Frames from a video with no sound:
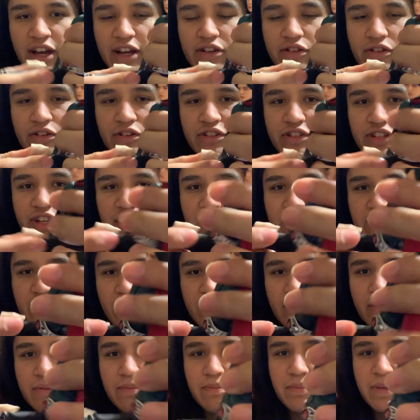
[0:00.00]
of your
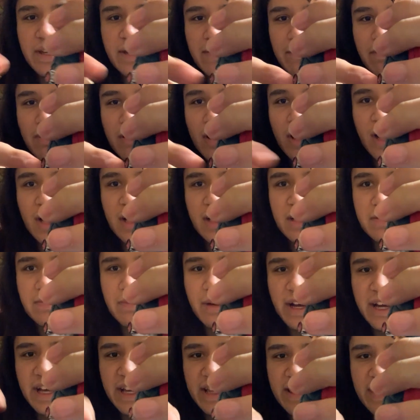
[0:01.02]
standard, being blocked
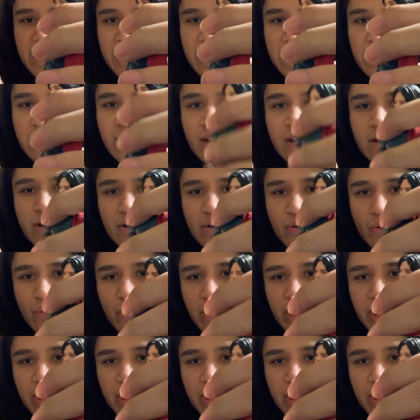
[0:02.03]
by the groin